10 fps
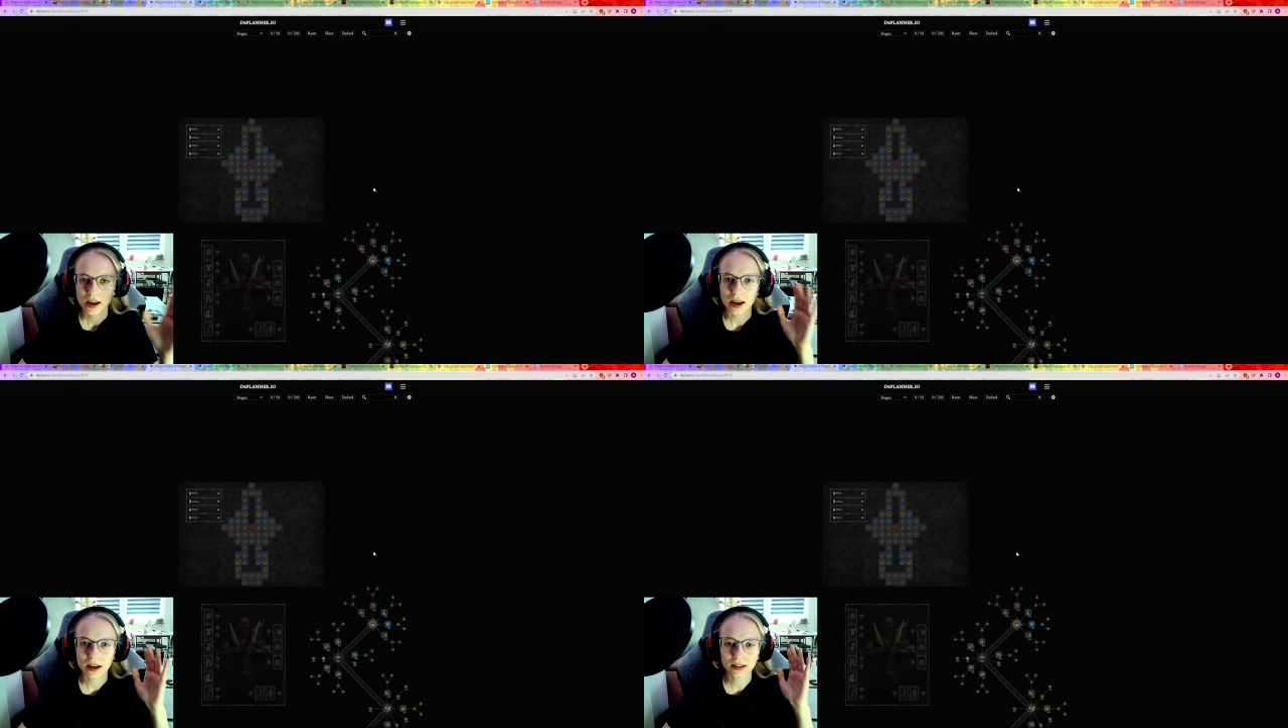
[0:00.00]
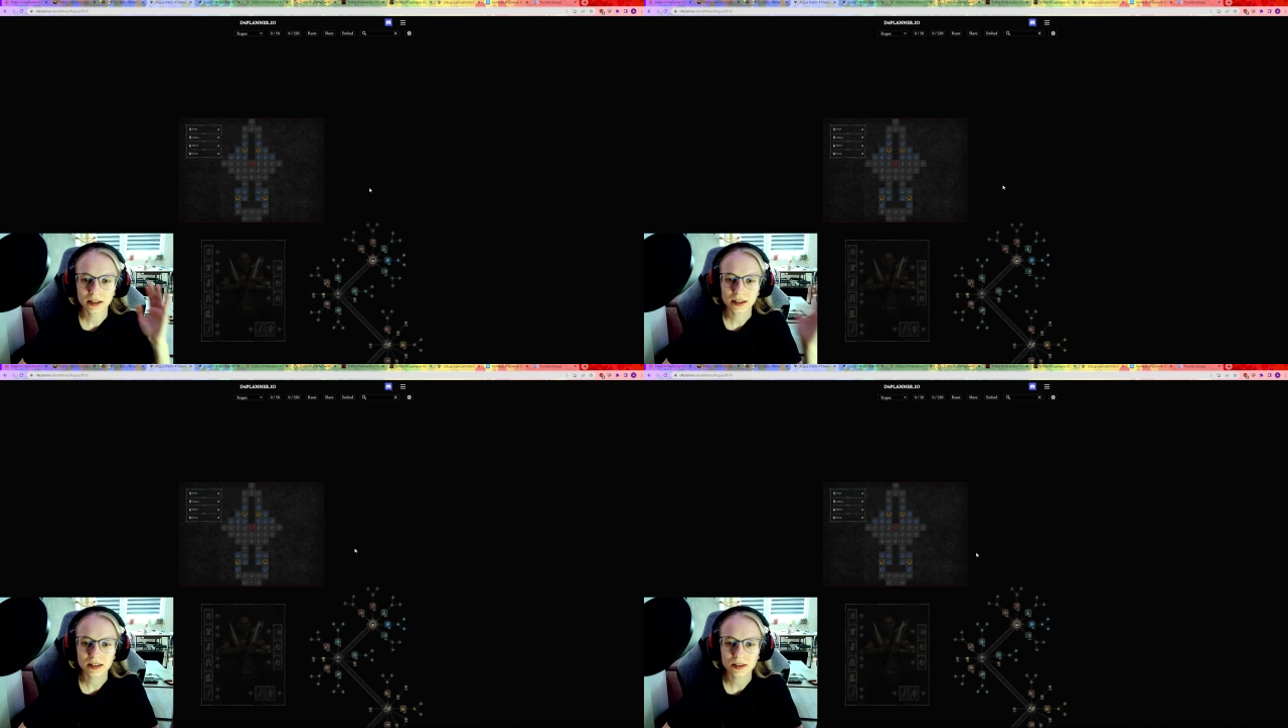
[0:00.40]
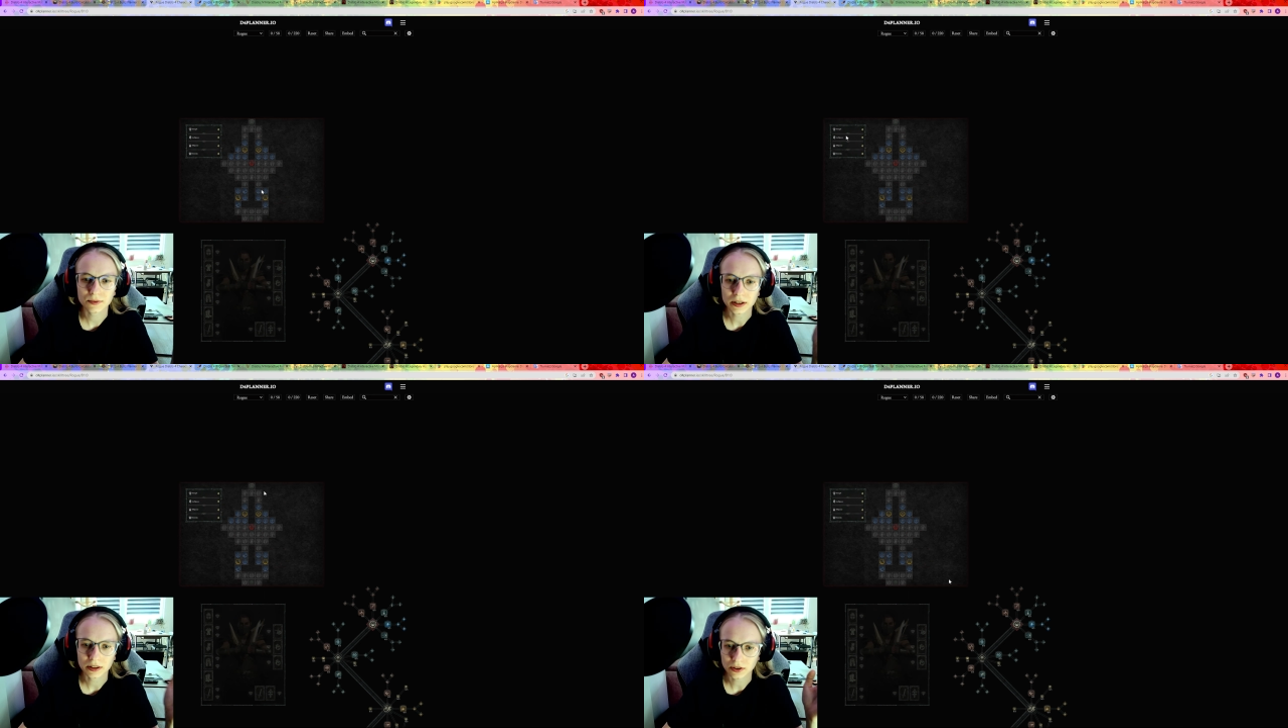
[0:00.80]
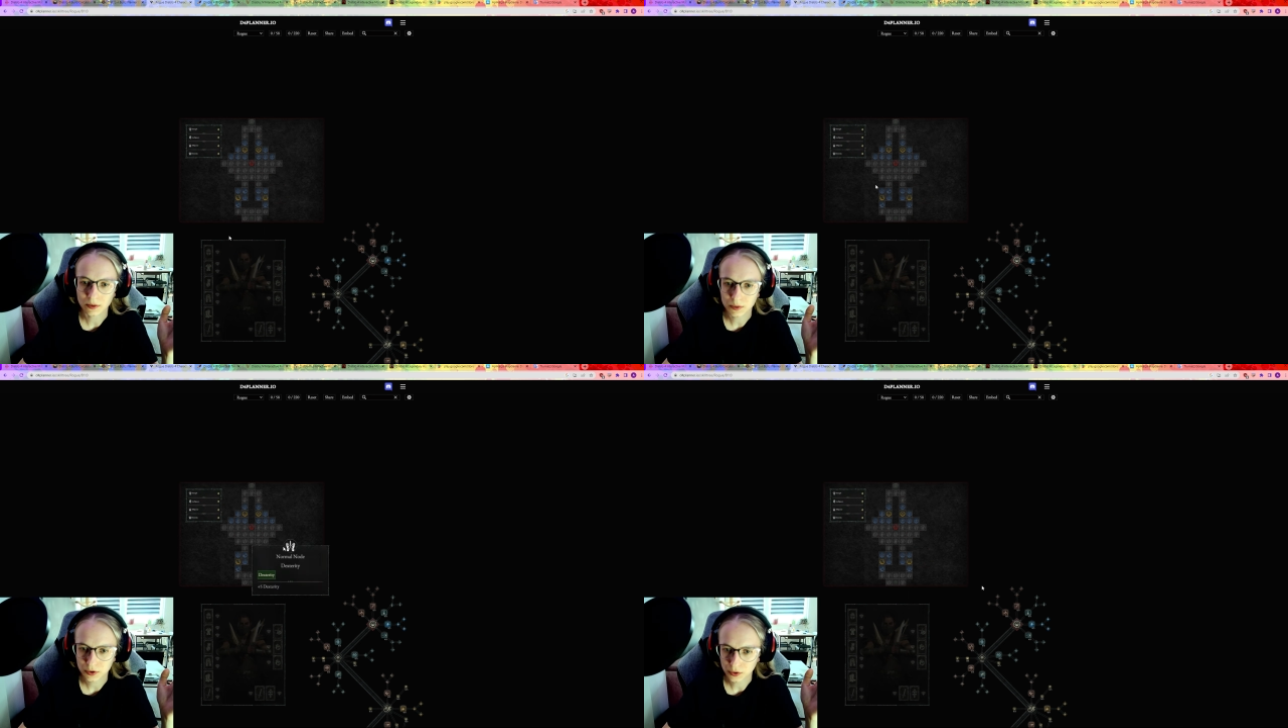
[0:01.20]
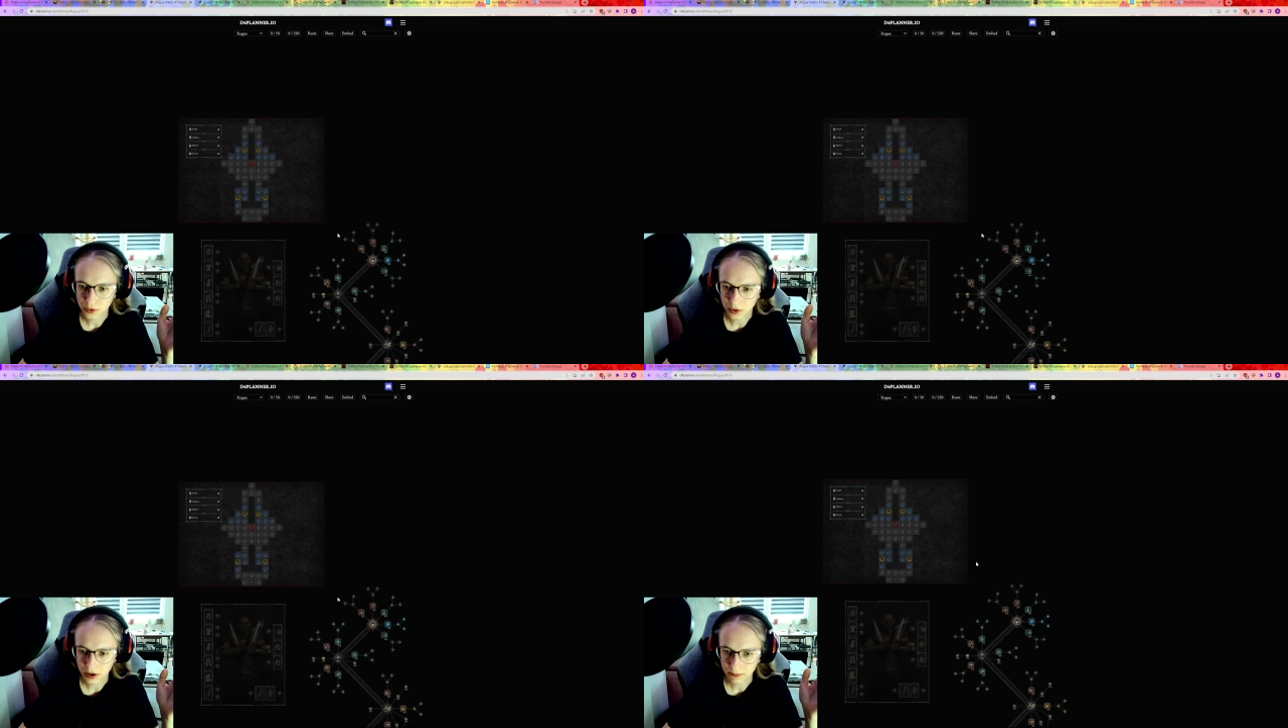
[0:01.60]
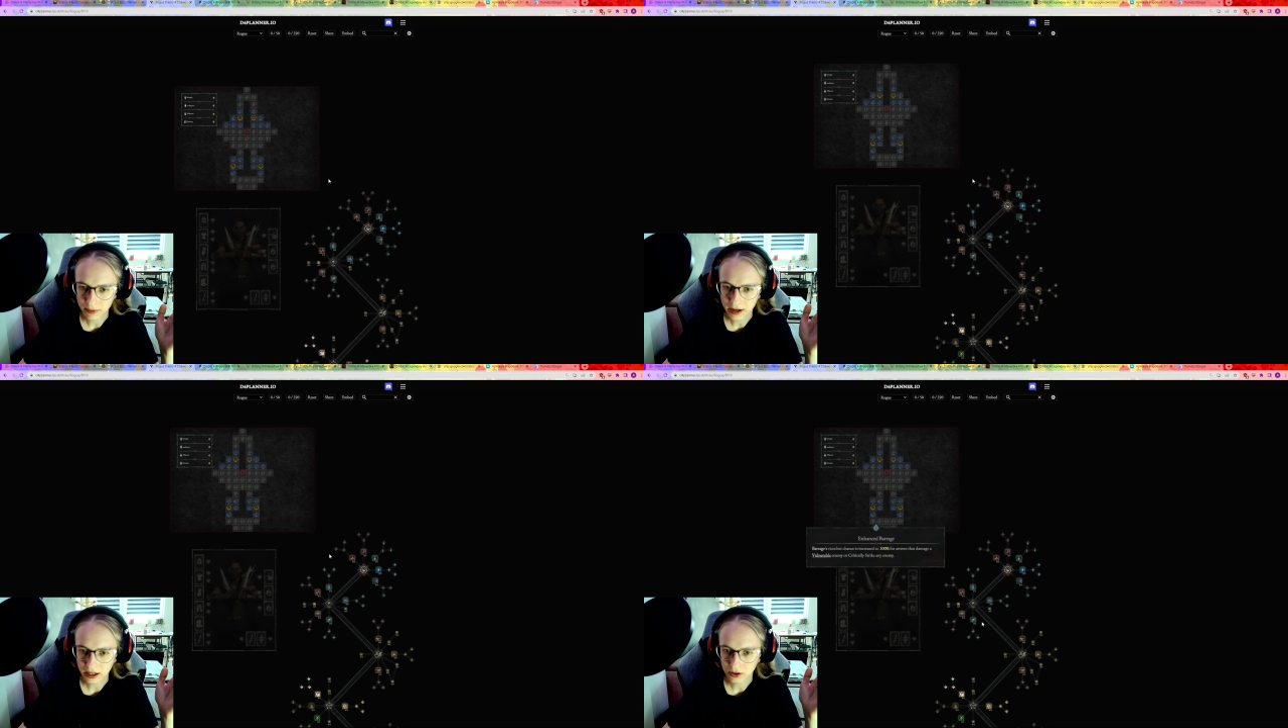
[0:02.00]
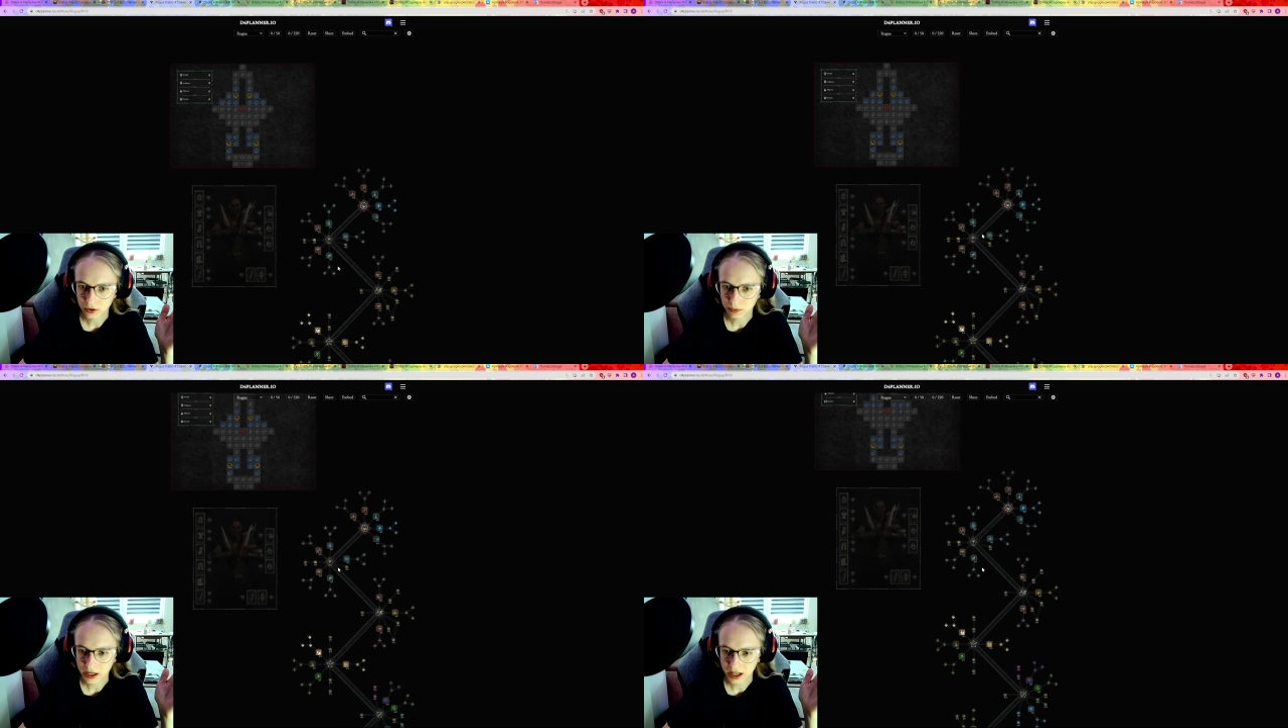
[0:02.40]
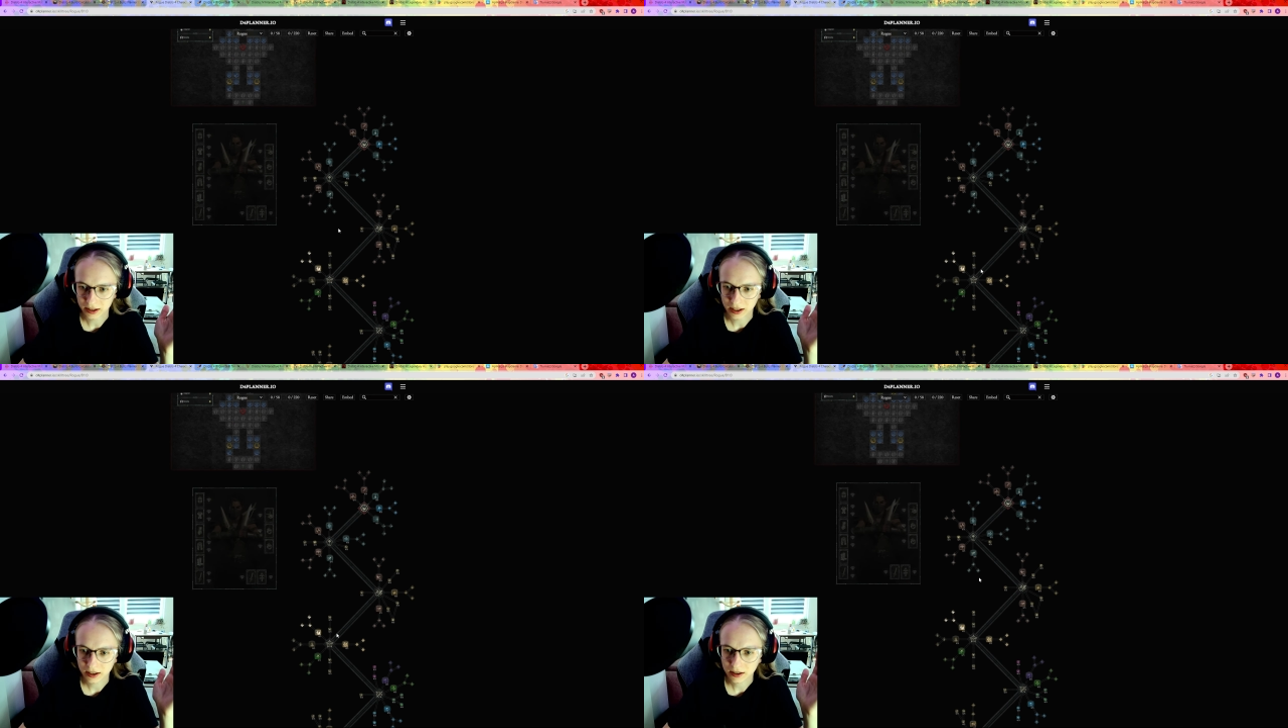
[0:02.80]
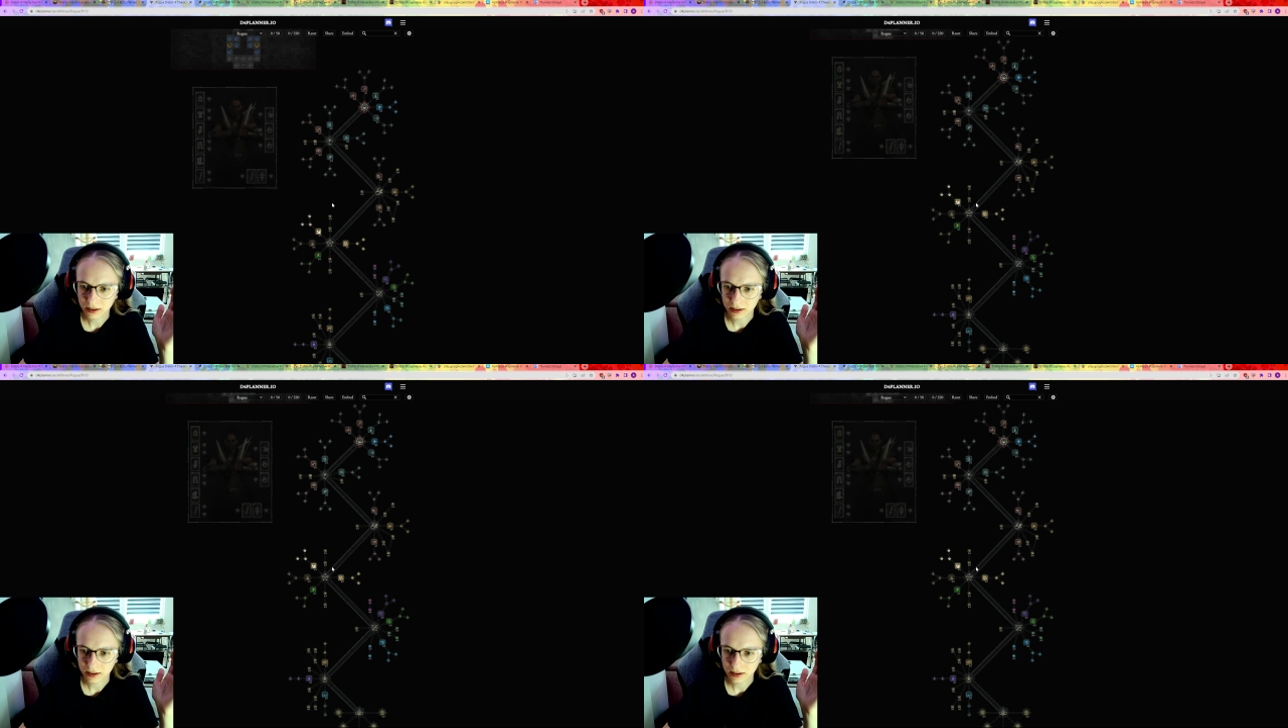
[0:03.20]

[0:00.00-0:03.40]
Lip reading: at least when it comes to paragon planning.